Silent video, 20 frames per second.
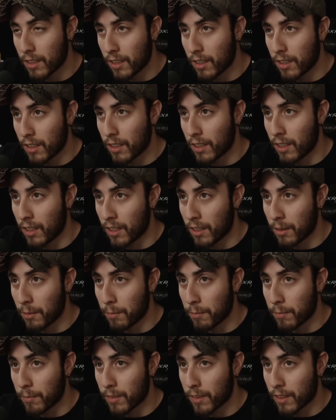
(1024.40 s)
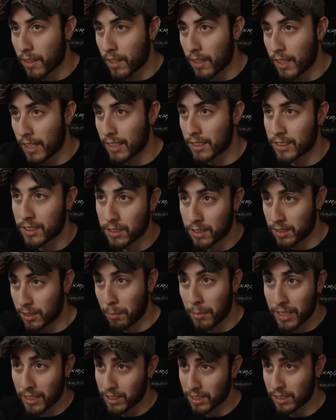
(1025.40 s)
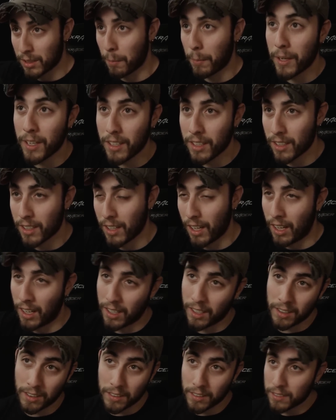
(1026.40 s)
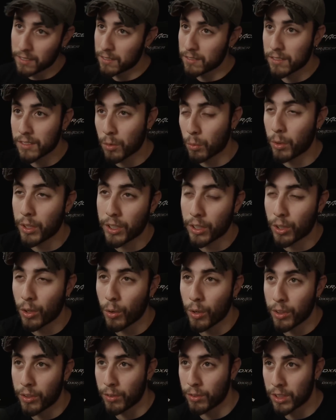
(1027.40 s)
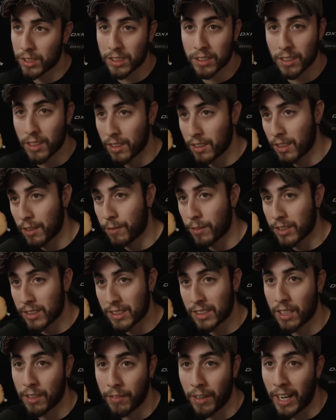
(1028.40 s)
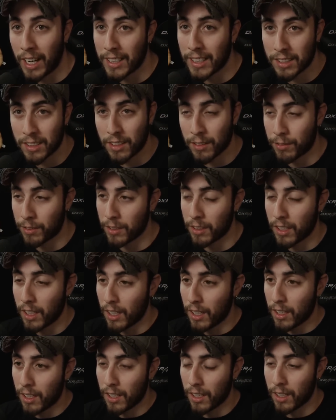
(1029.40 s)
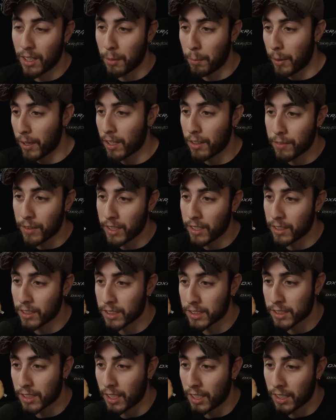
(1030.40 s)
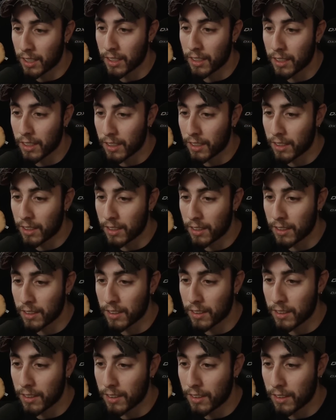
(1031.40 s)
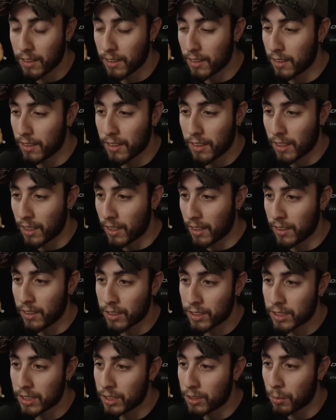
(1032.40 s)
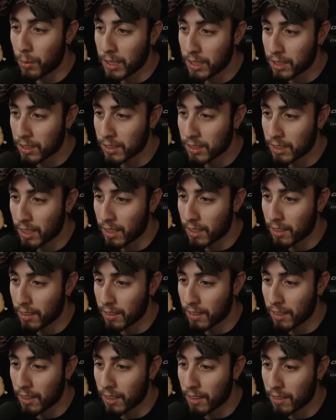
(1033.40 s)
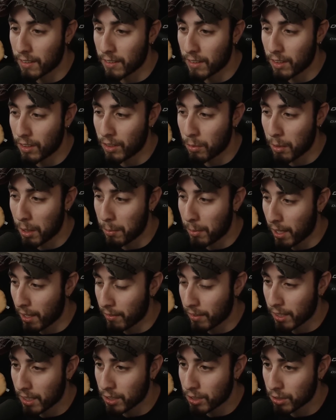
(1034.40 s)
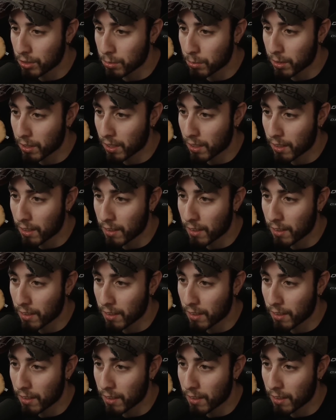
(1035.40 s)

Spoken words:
somebody else's opinion on what you're going through, just a different set of eyes, a different pair of ears on your situations that you may be having issues with.